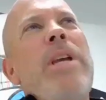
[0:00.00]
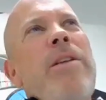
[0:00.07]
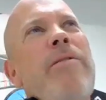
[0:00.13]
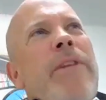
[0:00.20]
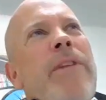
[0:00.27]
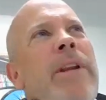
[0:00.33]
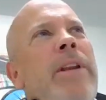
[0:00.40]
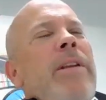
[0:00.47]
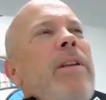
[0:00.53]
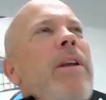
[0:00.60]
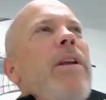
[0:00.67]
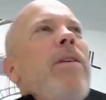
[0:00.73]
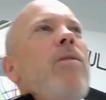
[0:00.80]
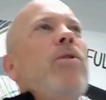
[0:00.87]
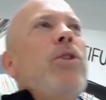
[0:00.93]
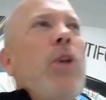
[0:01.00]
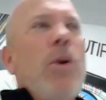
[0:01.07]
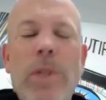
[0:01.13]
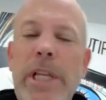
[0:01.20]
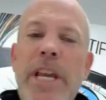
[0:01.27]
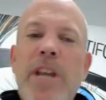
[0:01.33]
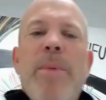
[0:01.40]

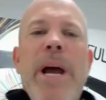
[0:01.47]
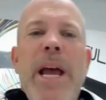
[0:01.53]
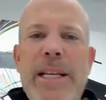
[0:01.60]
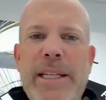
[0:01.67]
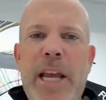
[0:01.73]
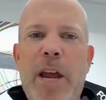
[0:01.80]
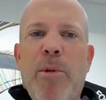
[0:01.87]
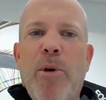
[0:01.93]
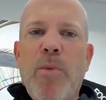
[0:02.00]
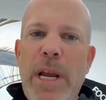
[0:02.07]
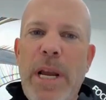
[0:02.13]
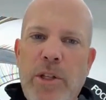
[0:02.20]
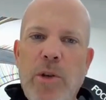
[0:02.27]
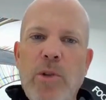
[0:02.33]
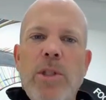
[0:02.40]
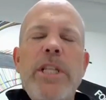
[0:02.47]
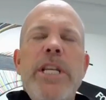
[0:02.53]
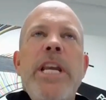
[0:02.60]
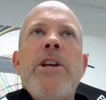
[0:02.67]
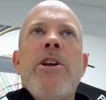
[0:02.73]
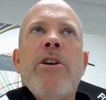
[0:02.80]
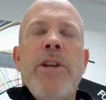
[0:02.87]
lead by example, right? So
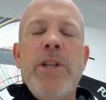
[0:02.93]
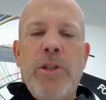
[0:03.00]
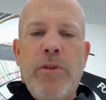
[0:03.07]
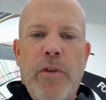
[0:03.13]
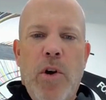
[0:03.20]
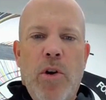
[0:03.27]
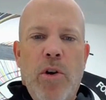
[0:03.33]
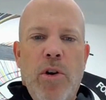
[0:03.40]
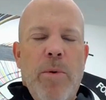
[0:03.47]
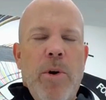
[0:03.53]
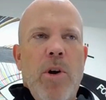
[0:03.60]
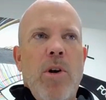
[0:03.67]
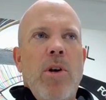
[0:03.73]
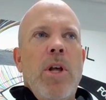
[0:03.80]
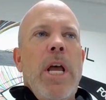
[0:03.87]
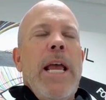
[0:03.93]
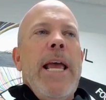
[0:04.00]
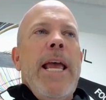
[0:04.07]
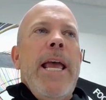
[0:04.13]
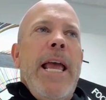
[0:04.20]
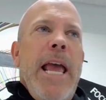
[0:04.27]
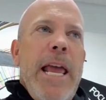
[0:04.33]
leader is vulnerable.
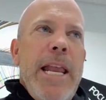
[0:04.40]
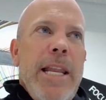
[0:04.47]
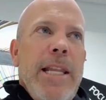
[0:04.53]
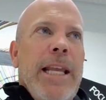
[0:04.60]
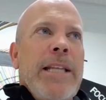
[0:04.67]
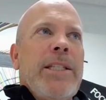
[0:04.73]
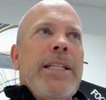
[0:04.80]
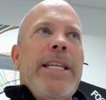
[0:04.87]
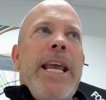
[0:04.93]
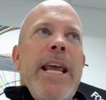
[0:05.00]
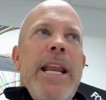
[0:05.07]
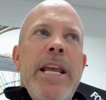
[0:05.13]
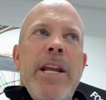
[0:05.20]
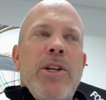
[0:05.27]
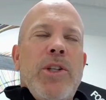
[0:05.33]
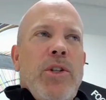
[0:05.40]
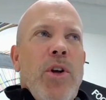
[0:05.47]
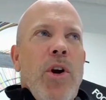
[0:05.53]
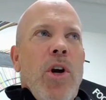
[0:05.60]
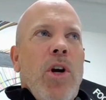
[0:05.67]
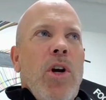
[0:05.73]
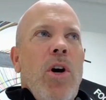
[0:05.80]
Let's get in a
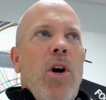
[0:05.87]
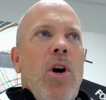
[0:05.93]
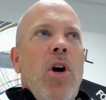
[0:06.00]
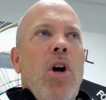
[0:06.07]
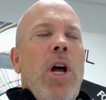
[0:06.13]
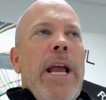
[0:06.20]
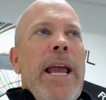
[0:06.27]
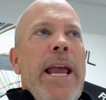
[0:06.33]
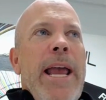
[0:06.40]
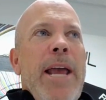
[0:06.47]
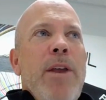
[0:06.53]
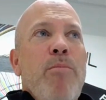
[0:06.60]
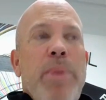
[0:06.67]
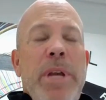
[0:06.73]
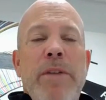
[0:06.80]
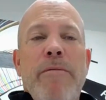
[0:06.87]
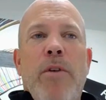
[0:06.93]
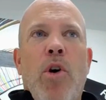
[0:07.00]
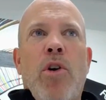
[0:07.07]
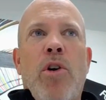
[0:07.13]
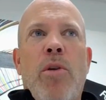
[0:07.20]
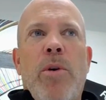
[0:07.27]
circle and be
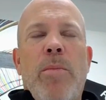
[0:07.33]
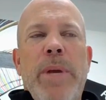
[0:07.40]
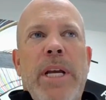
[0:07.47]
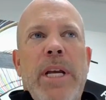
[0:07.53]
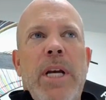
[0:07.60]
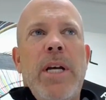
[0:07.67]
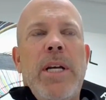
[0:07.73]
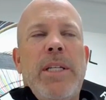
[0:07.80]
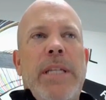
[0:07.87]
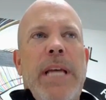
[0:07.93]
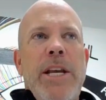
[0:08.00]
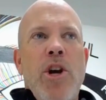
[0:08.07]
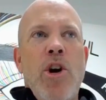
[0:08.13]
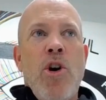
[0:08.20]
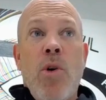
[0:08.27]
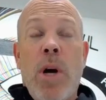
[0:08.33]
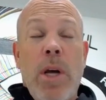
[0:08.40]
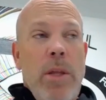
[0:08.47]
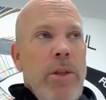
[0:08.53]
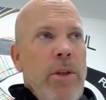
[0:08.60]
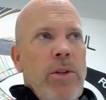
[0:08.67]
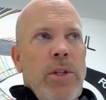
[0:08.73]
vulnerable, because I know
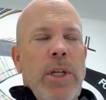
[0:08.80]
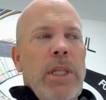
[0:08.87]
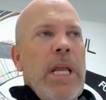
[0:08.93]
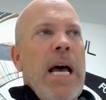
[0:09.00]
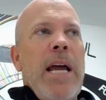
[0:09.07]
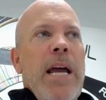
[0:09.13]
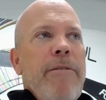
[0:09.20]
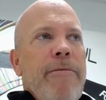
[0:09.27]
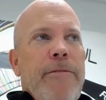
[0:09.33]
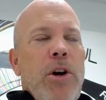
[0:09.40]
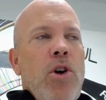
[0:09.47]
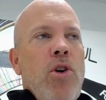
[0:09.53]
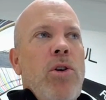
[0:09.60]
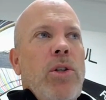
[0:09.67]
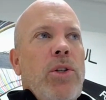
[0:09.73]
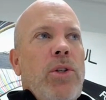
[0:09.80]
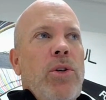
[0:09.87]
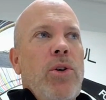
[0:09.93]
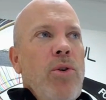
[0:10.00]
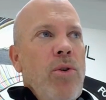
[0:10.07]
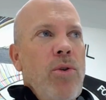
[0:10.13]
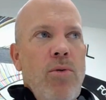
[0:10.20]
there's a lot of folks
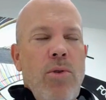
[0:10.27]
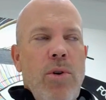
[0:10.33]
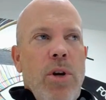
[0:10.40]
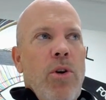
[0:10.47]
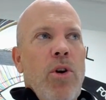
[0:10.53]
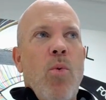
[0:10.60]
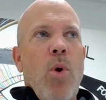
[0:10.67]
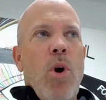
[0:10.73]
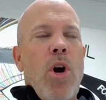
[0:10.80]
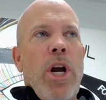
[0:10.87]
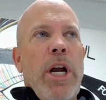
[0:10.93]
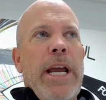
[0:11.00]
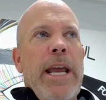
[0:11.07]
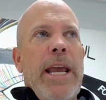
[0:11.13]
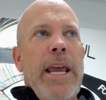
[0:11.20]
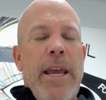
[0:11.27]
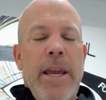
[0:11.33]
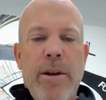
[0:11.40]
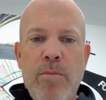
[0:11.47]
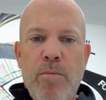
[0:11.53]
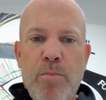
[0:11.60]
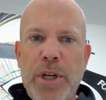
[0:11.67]
who go to work
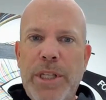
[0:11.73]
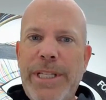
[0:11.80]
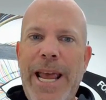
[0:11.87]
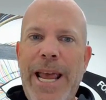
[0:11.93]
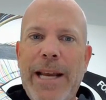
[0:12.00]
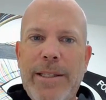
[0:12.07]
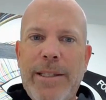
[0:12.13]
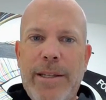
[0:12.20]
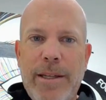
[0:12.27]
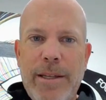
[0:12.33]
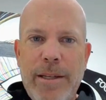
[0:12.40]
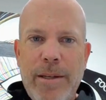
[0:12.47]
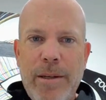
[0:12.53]
and protect